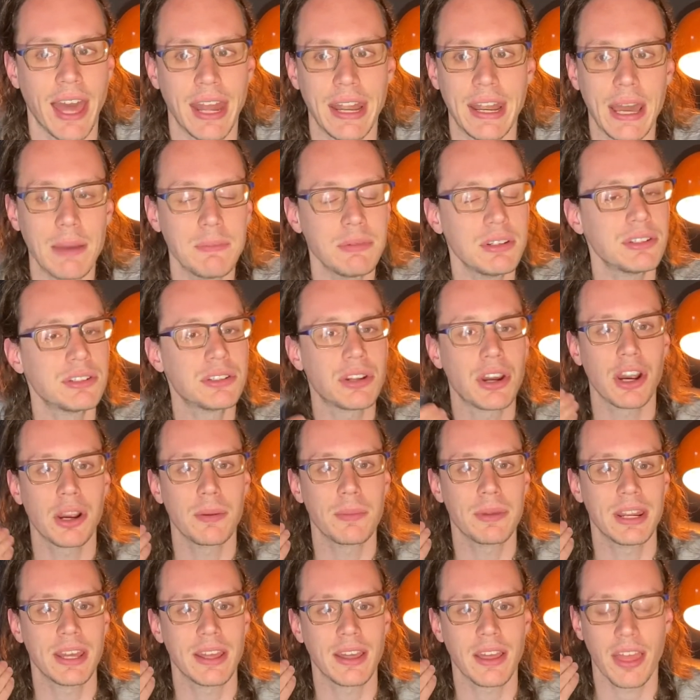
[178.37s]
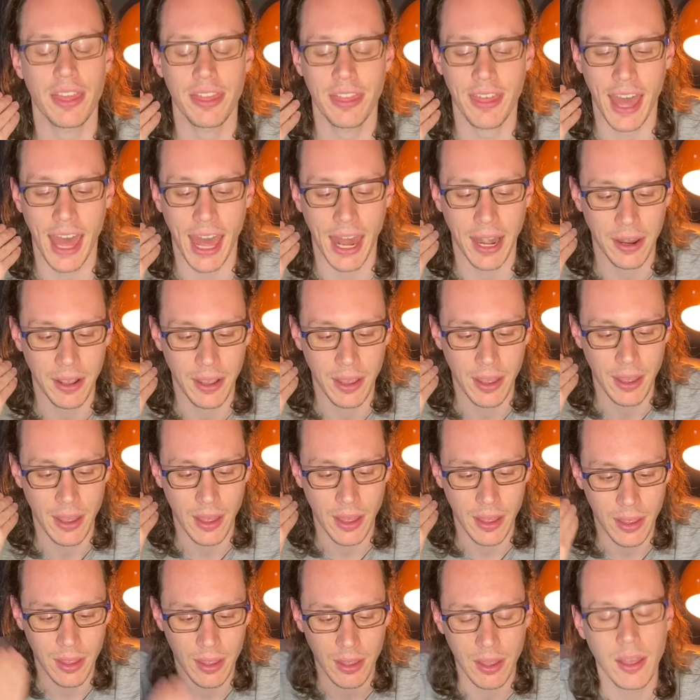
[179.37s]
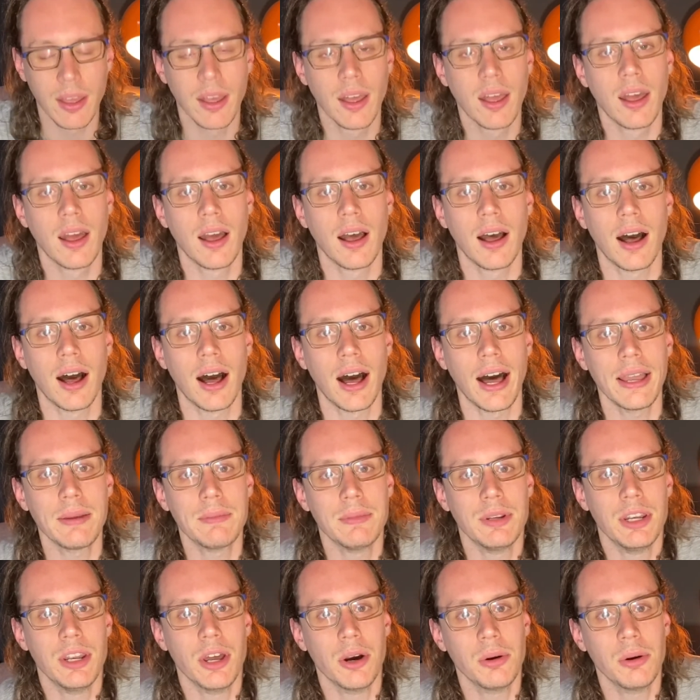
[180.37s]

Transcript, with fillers: and I'm determining that I'm no